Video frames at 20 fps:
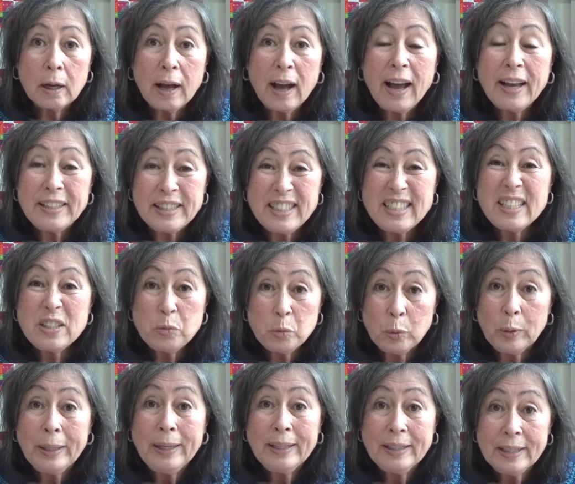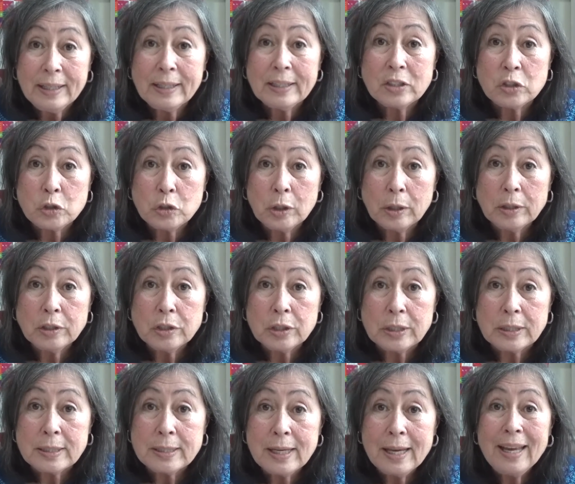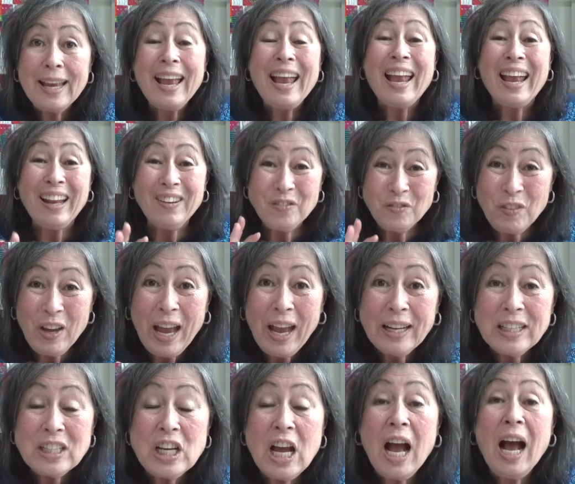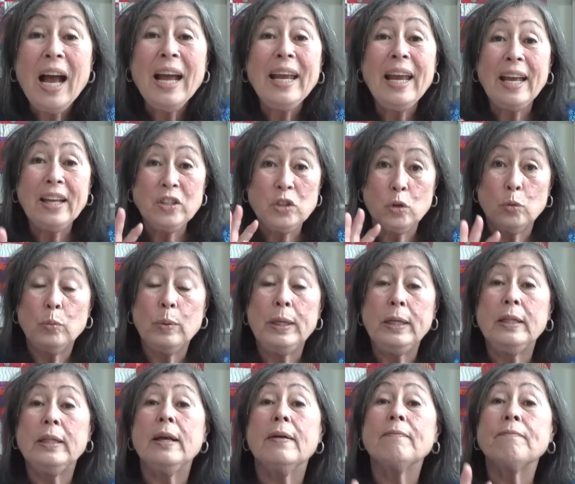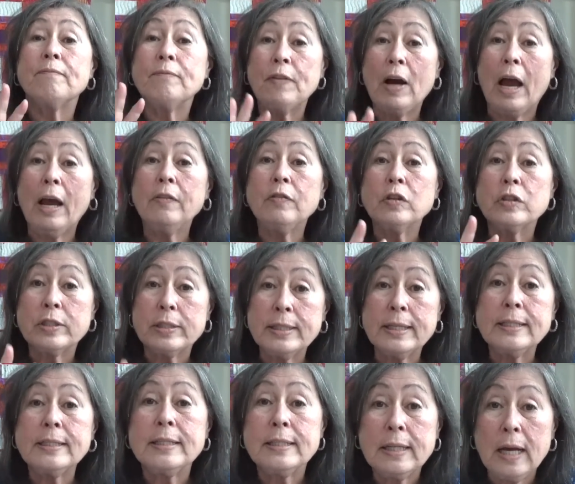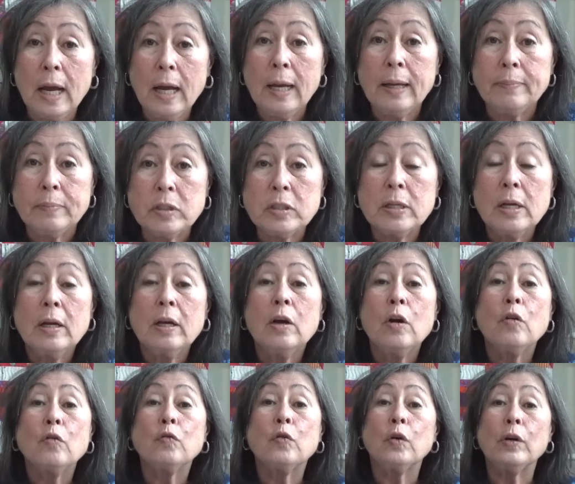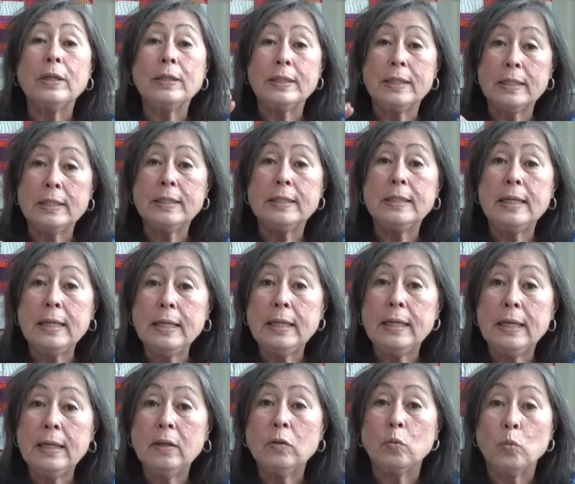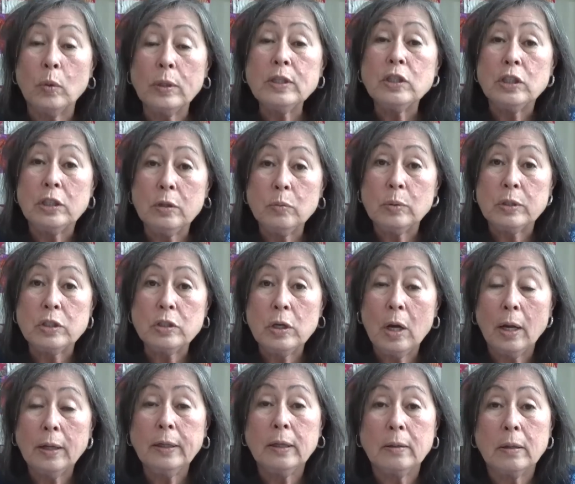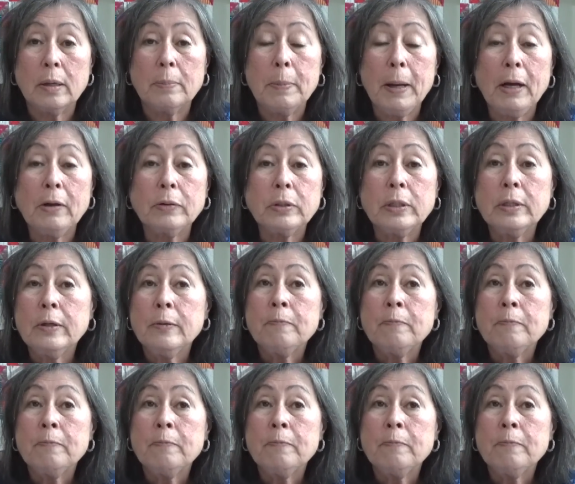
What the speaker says: I did read the instructions. In fact, I had to read them 5 or 6 times for it to sink in what she was talking about.